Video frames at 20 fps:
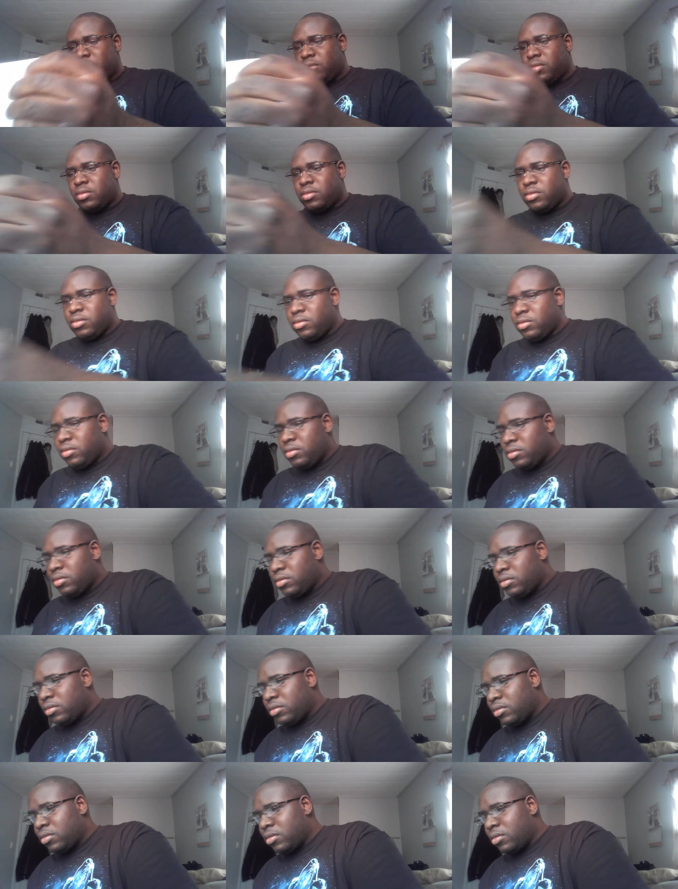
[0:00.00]

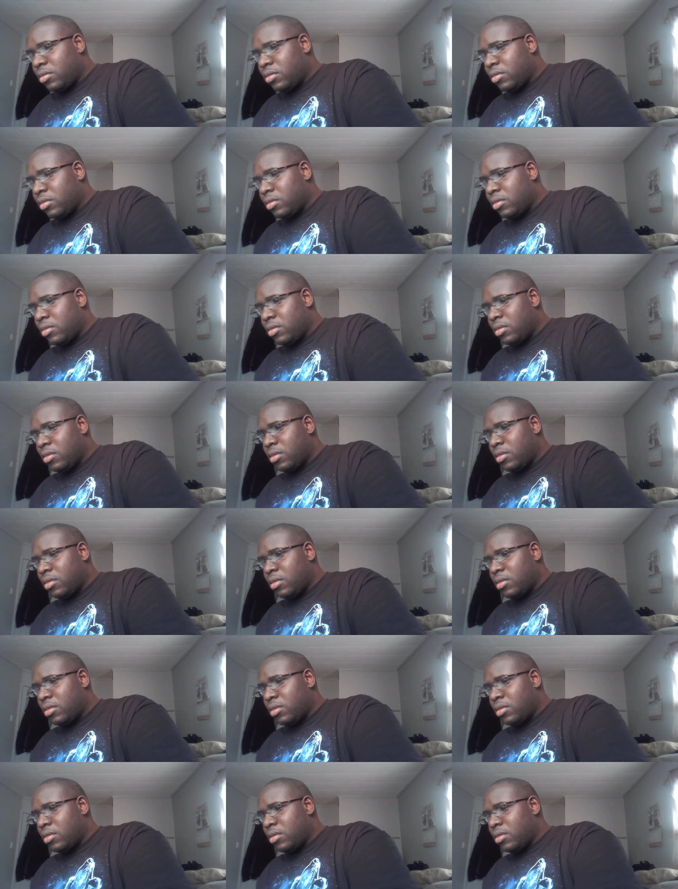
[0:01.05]

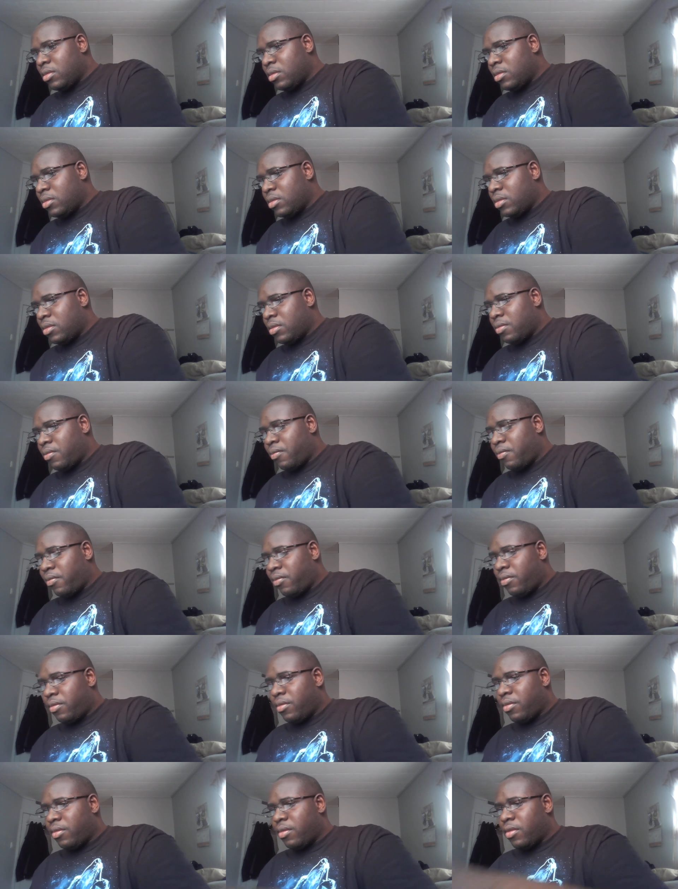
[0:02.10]

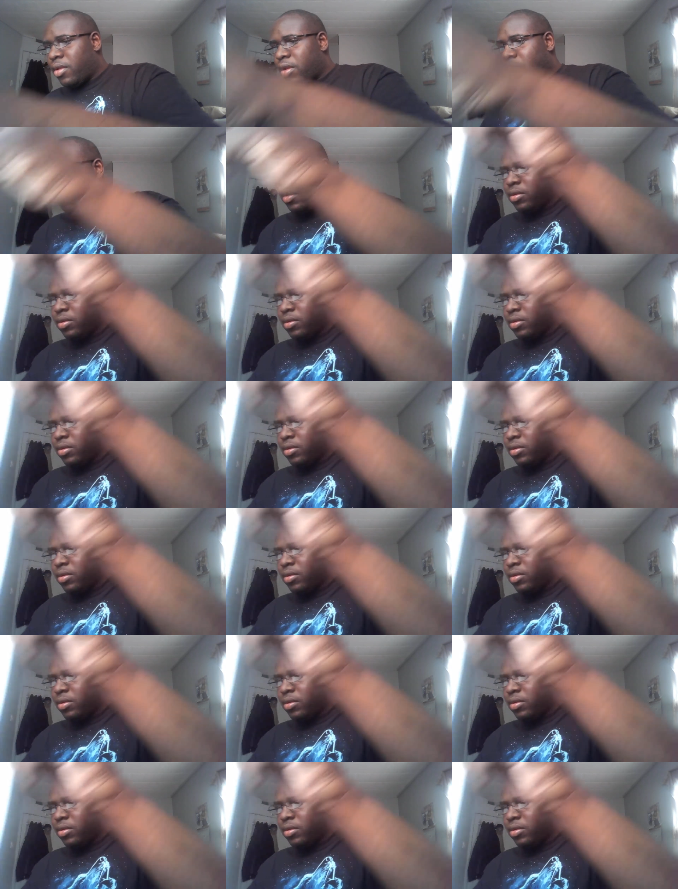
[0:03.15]
Nobody speaks.